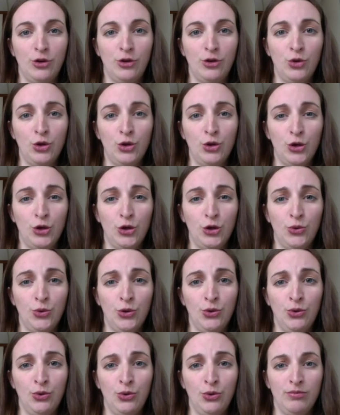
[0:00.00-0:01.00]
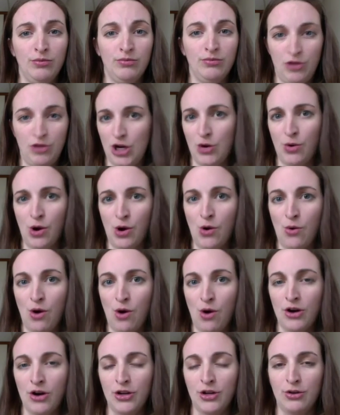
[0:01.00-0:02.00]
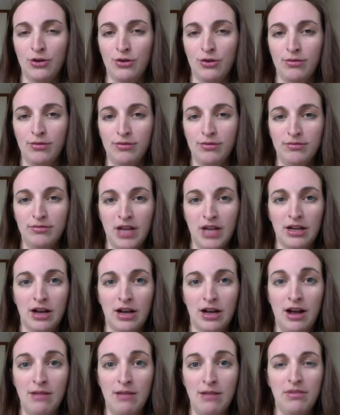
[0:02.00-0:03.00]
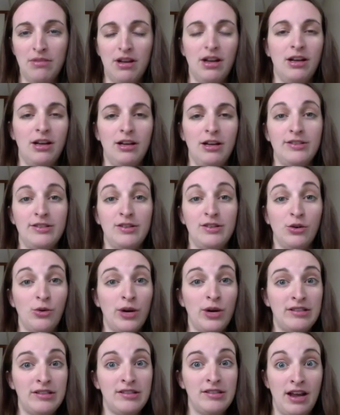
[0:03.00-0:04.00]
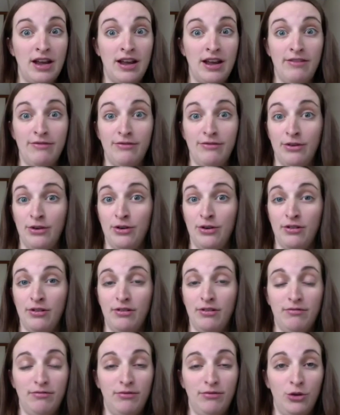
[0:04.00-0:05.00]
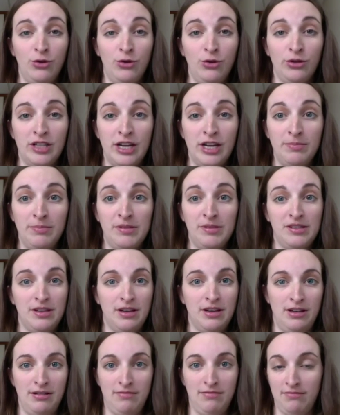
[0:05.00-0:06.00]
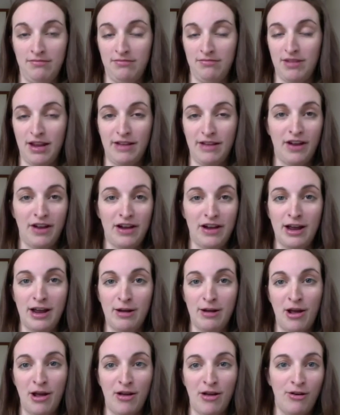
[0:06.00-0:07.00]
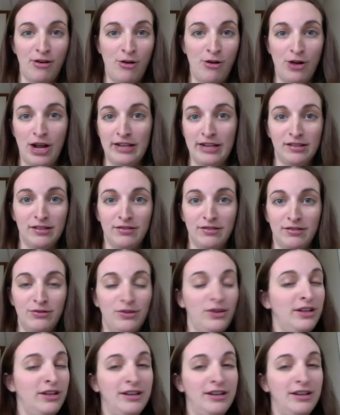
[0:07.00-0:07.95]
Google Guru, Gooru.com. It's a great site for Google tips. I find out about all kinds of